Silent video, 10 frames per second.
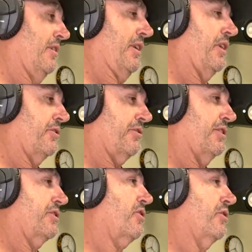the industry's
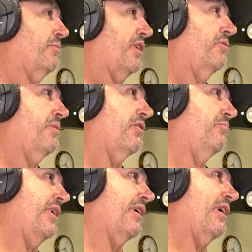just gotten better and better
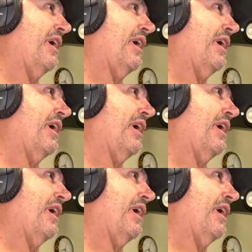and better.